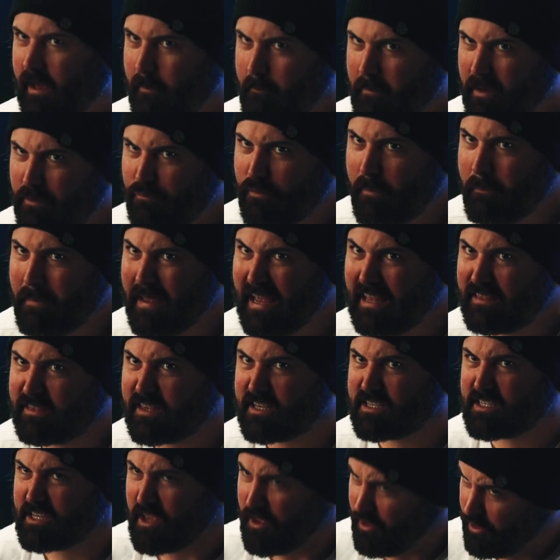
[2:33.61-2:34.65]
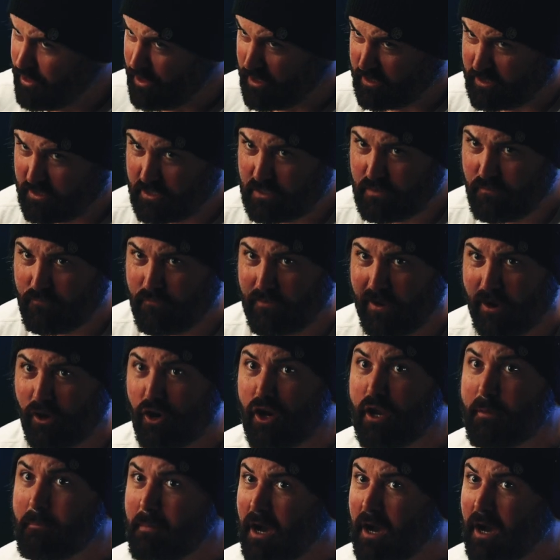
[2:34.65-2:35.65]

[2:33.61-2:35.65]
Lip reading: let me repeat this, this is very